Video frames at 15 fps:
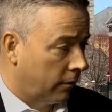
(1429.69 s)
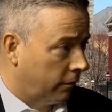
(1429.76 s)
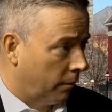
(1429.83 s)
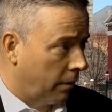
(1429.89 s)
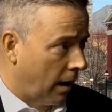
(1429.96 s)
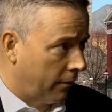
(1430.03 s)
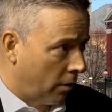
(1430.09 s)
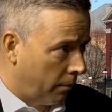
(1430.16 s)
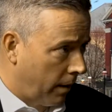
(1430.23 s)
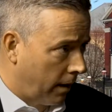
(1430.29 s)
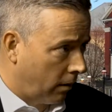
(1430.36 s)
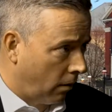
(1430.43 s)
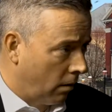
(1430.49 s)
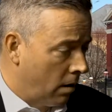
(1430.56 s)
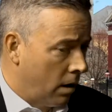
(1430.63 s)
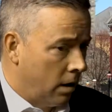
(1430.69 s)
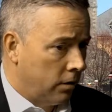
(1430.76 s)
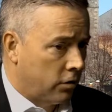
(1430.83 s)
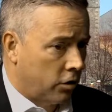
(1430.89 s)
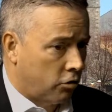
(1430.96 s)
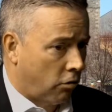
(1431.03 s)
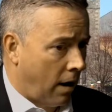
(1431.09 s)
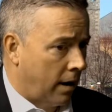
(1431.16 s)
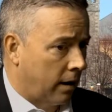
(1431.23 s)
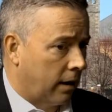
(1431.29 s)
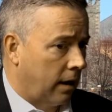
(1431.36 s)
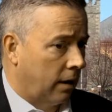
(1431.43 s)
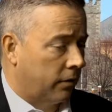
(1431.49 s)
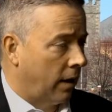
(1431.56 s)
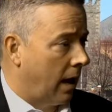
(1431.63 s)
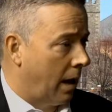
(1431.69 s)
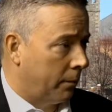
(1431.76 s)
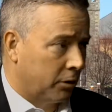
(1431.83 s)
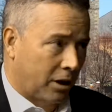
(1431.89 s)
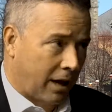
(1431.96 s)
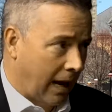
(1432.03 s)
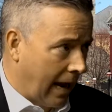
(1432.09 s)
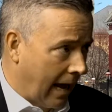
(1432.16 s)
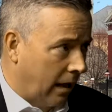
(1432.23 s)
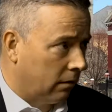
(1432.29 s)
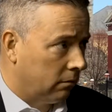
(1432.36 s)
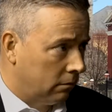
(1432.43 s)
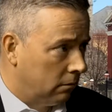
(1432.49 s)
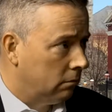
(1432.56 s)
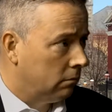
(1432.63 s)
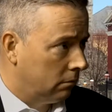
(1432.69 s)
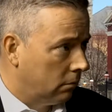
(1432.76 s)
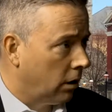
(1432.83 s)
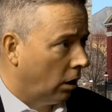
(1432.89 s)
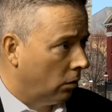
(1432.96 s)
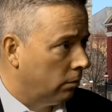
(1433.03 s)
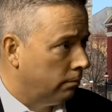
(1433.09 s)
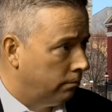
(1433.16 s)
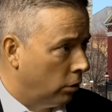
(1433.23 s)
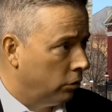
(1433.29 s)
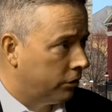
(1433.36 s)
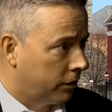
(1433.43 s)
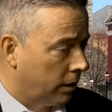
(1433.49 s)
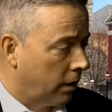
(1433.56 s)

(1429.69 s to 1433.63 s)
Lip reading: Governor Baker to try to get the Hamilton Canal, boosted.